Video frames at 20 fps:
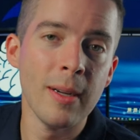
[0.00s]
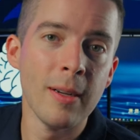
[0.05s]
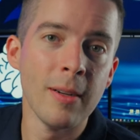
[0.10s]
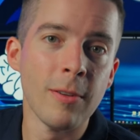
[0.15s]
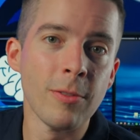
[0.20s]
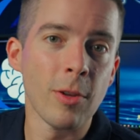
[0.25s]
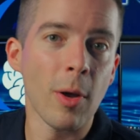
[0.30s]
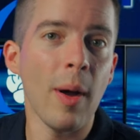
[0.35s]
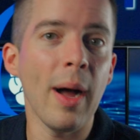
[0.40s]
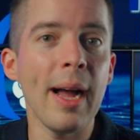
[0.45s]

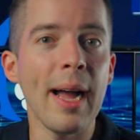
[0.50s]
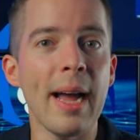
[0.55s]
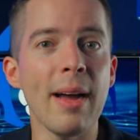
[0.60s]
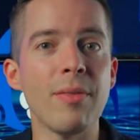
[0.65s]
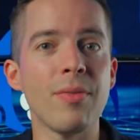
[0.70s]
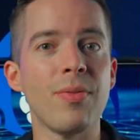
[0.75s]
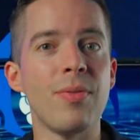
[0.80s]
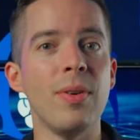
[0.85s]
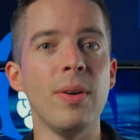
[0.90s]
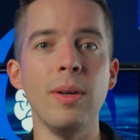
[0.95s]
So I
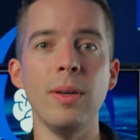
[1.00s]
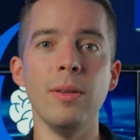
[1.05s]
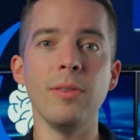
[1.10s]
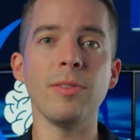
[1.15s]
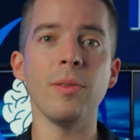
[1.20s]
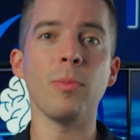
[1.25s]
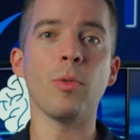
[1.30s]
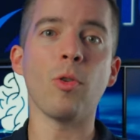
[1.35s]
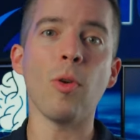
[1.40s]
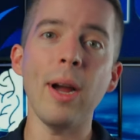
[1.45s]
have
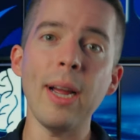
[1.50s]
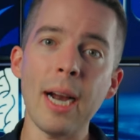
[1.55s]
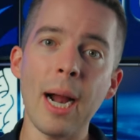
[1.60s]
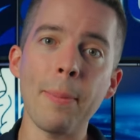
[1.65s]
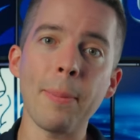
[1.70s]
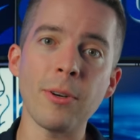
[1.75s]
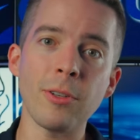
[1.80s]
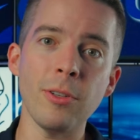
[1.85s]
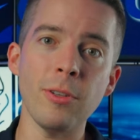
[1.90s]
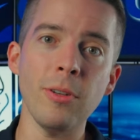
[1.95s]
some great
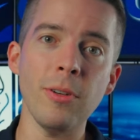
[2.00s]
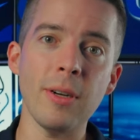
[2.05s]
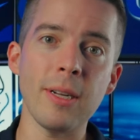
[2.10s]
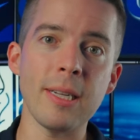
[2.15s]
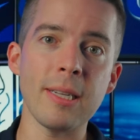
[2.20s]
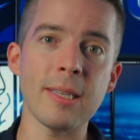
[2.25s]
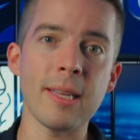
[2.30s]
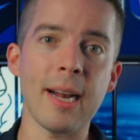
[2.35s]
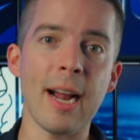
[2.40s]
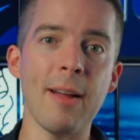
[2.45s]

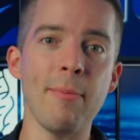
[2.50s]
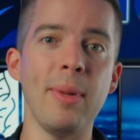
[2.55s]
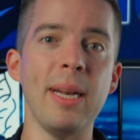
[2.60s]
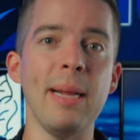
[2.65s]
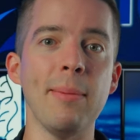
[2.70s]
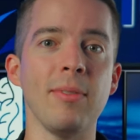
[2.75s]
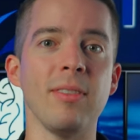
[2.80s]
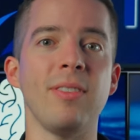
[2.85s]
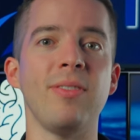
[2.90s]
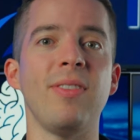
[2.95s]
opportunities that I've been
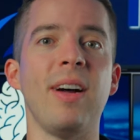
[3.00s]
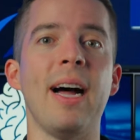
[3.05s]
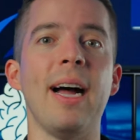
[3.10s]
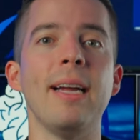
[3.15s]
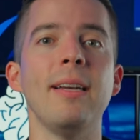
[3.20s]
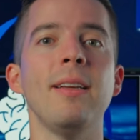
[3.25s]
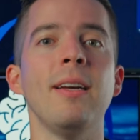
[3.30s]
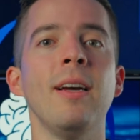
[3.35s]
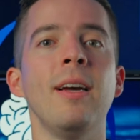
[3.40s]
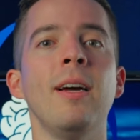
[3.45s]
able to
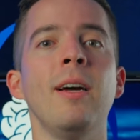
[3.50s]
find